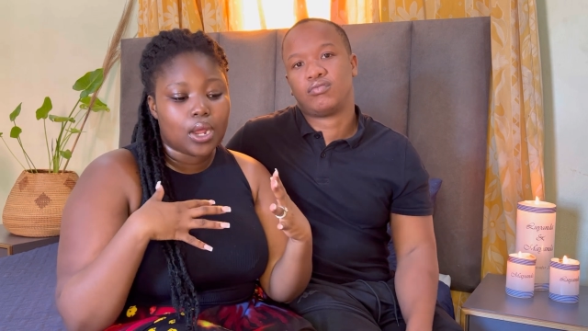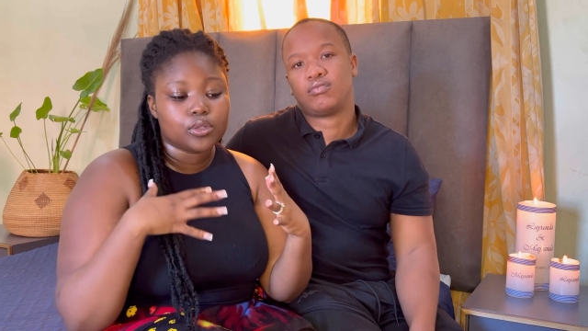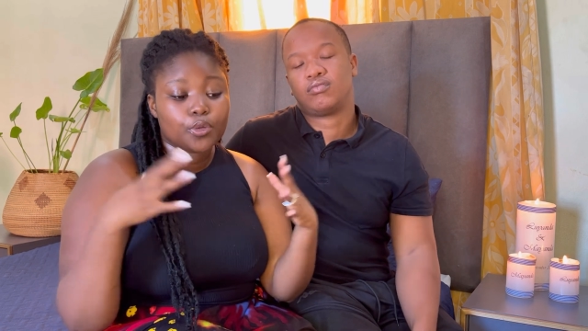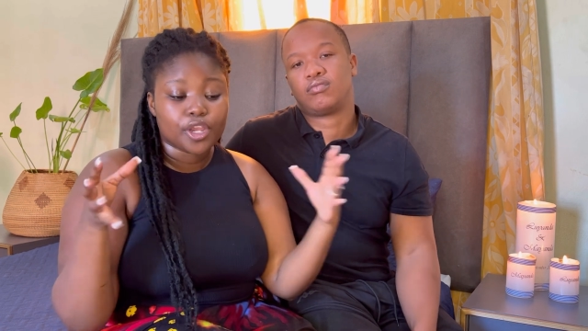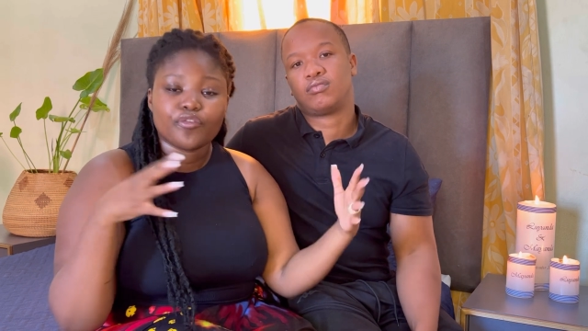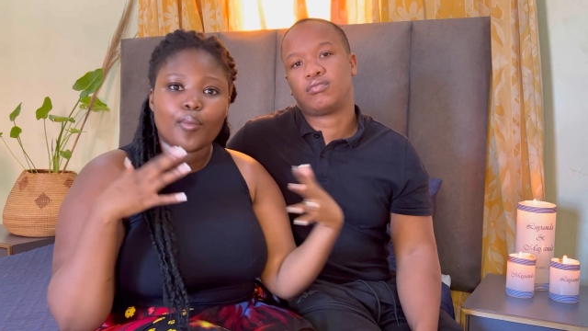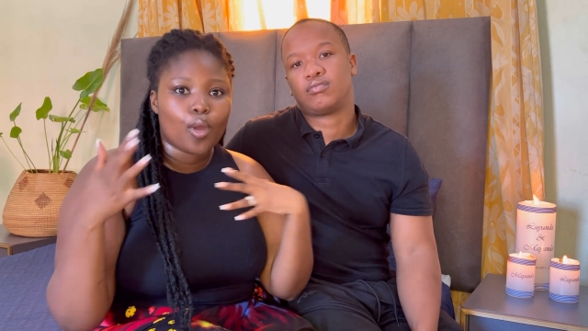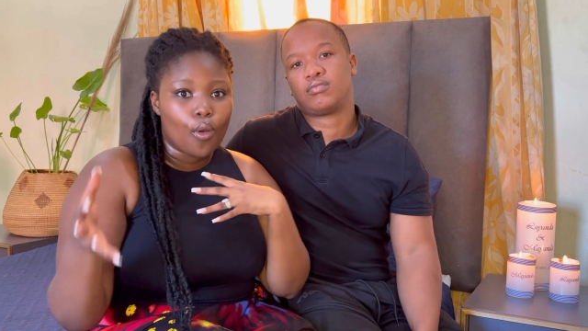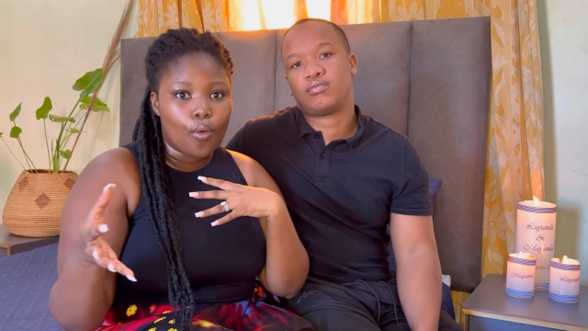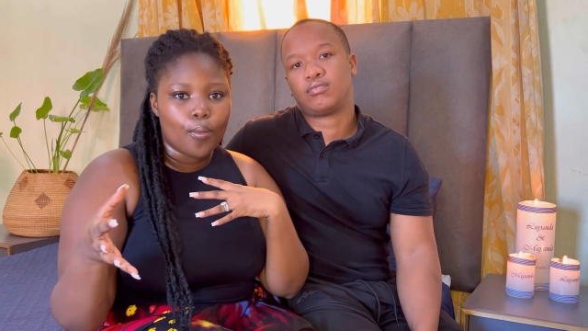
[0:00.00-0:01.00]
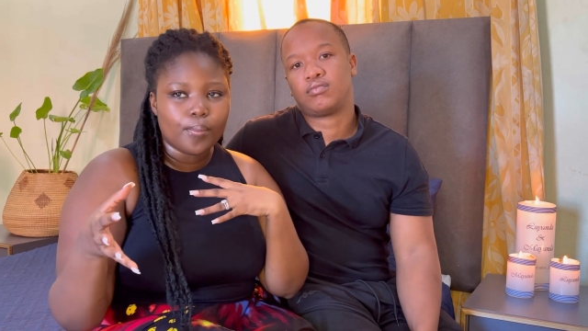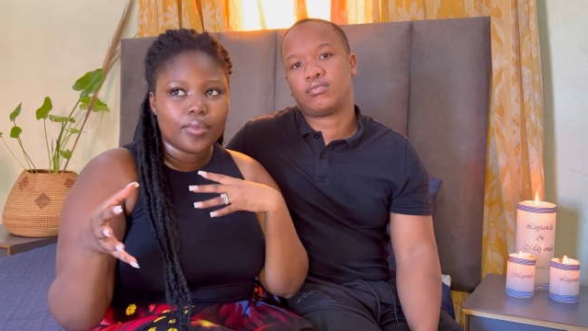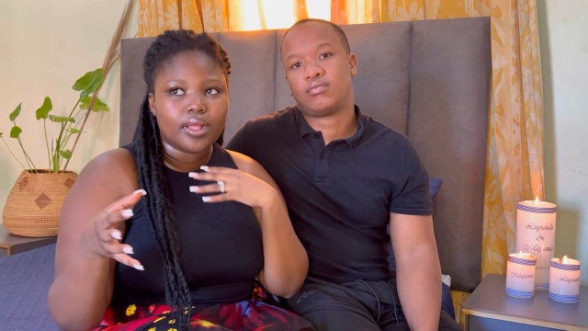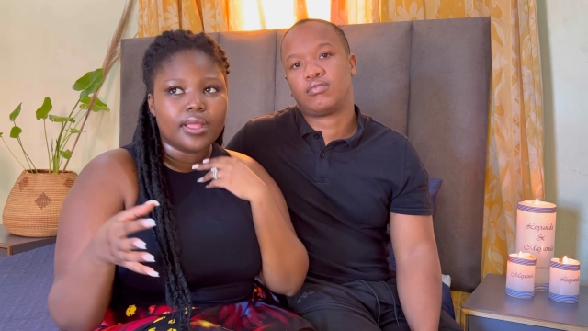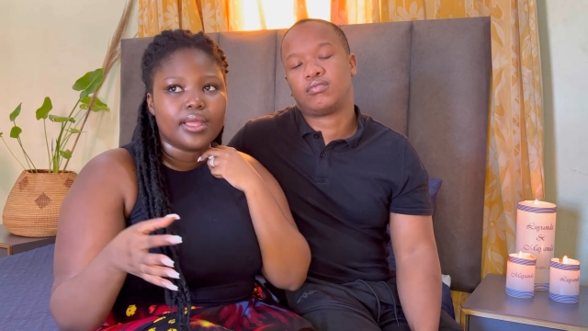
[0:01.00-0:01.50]
Speaker 1: I was working from home
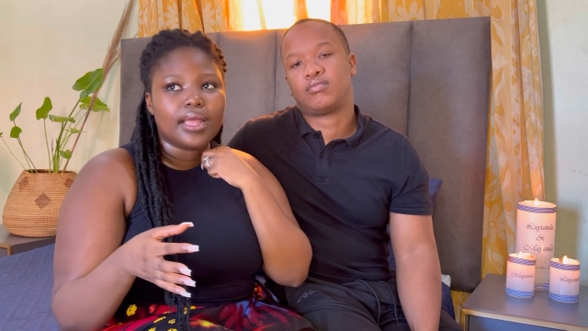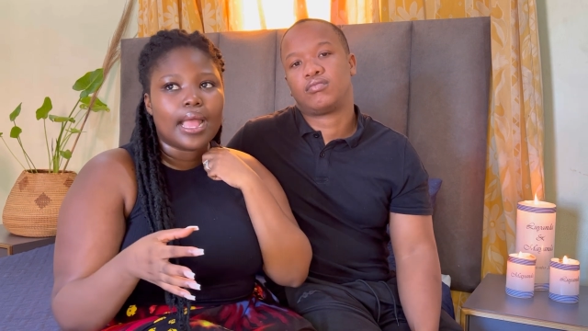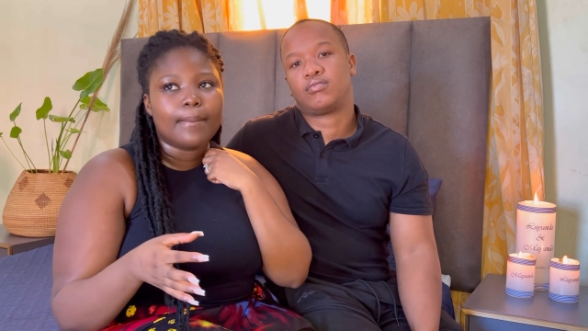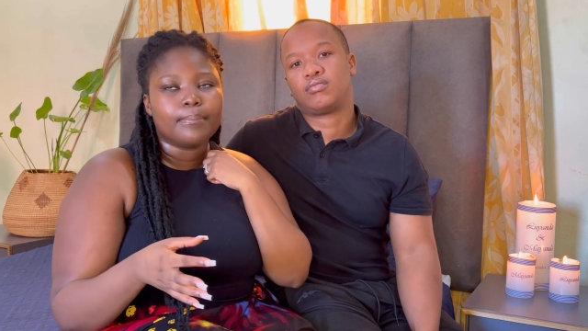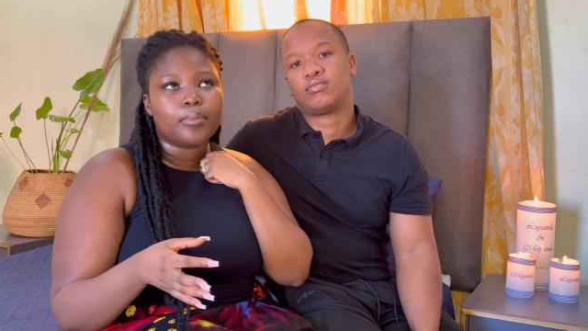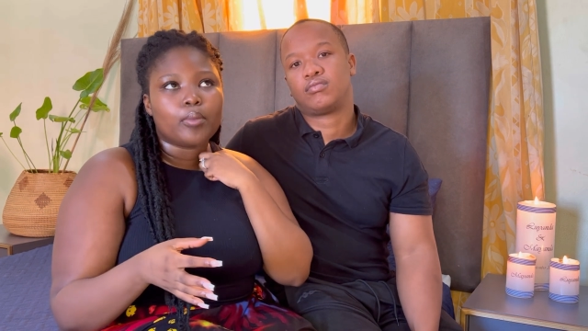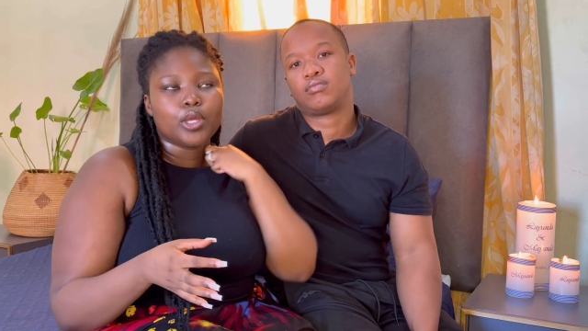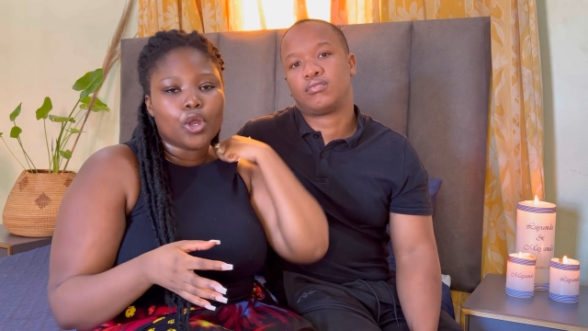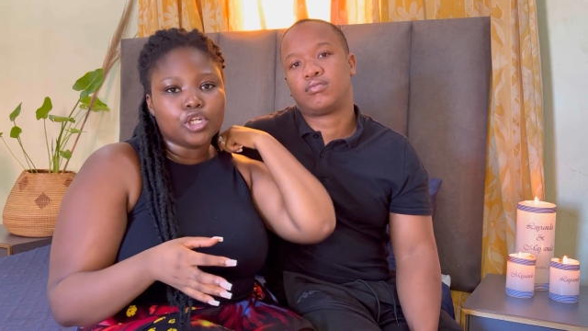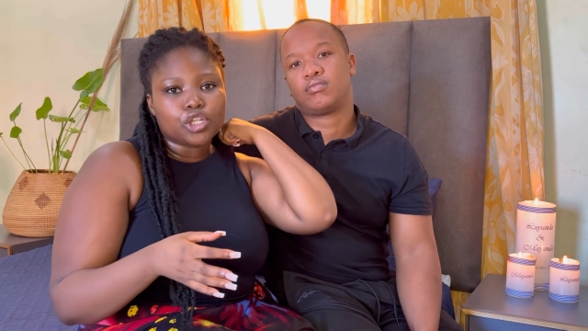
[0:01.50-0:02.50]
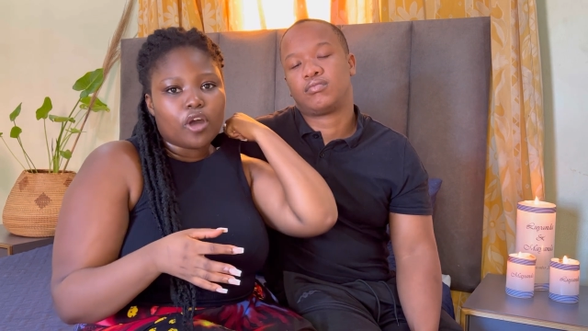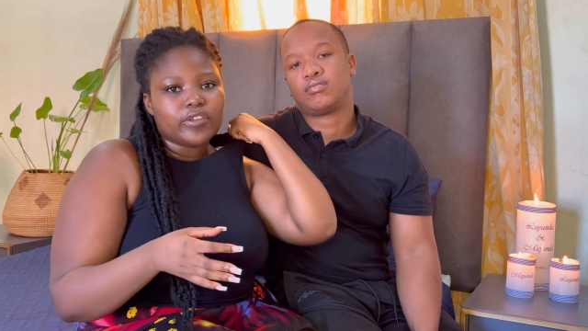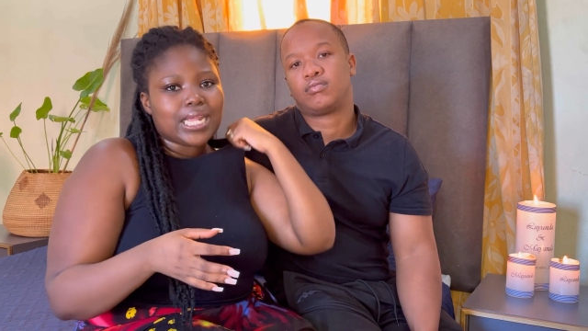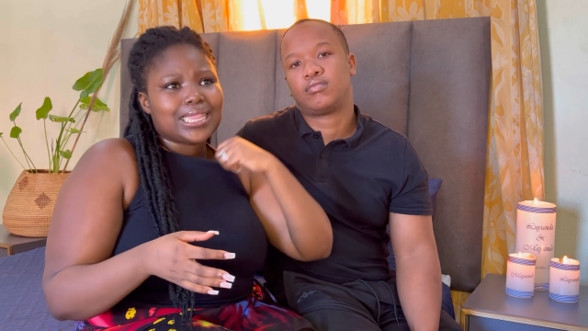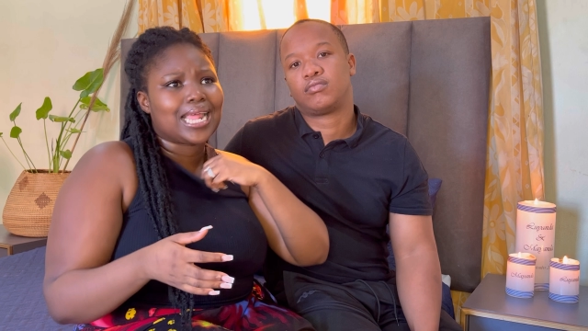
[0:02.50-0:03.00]
um, probably going to
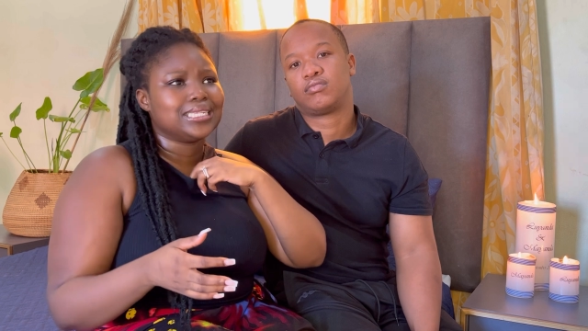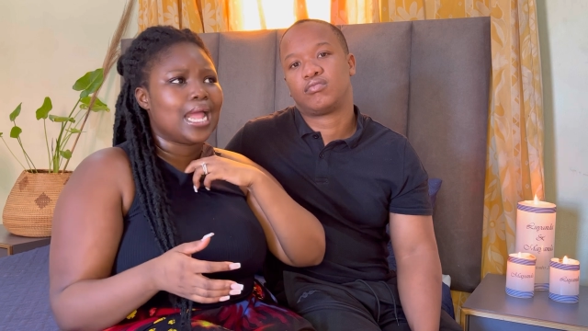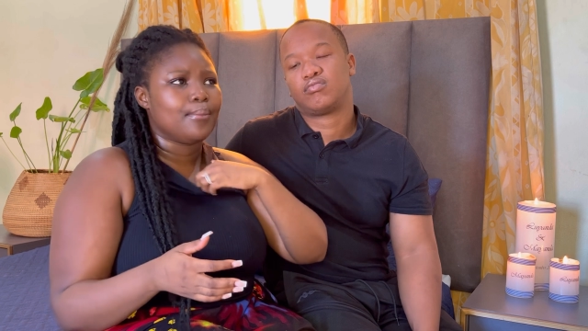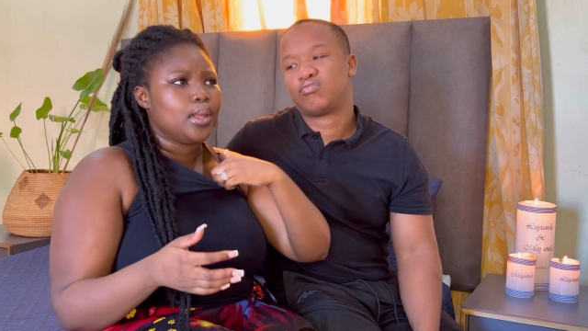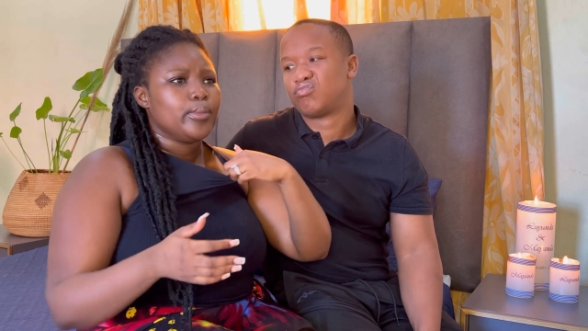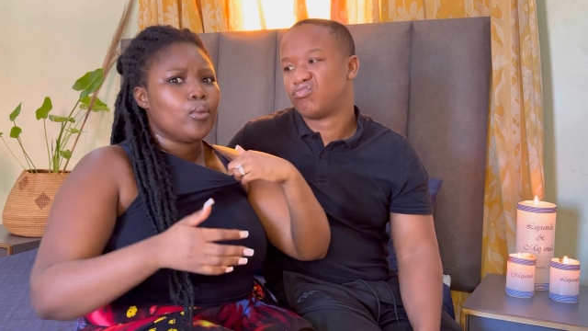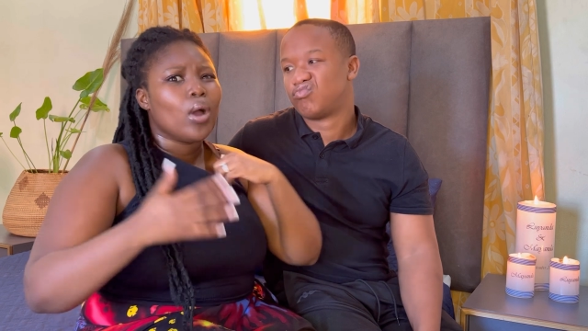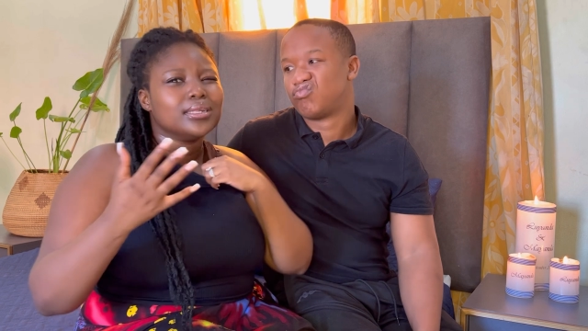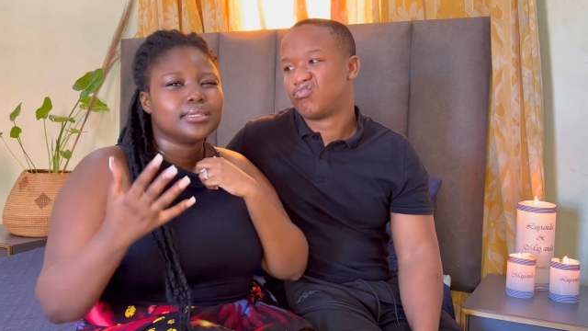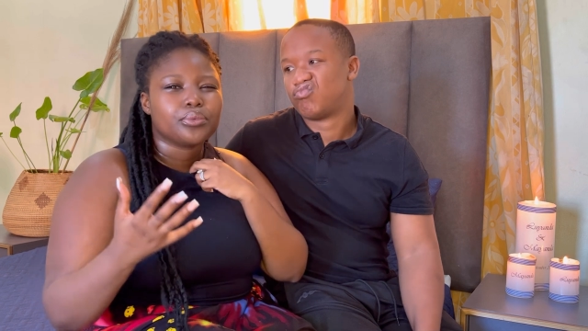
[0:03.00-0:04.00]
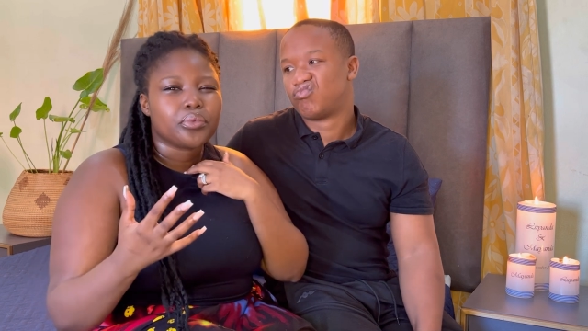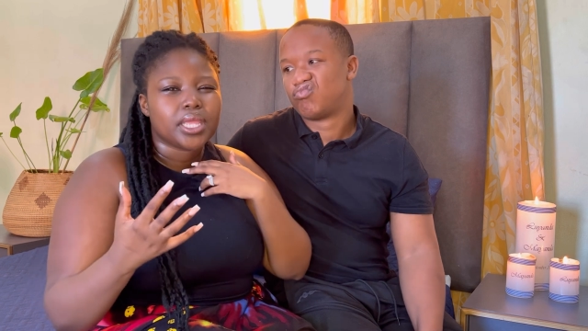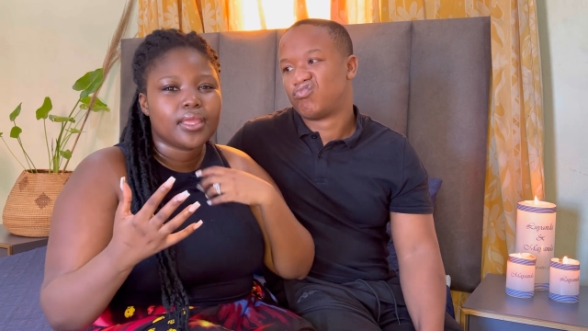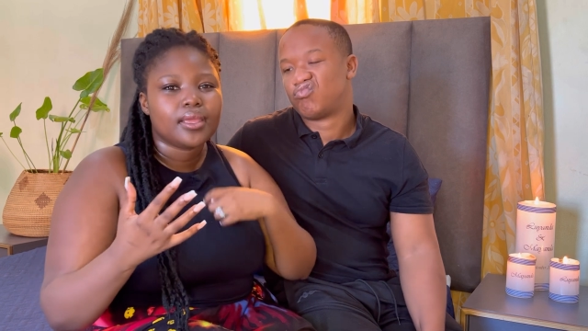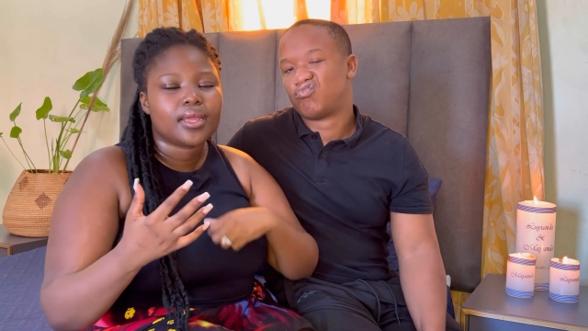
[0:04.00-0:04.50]
office at that time maybe once a
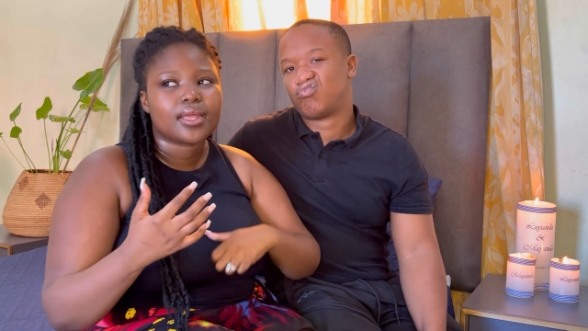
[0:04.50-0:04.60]
week.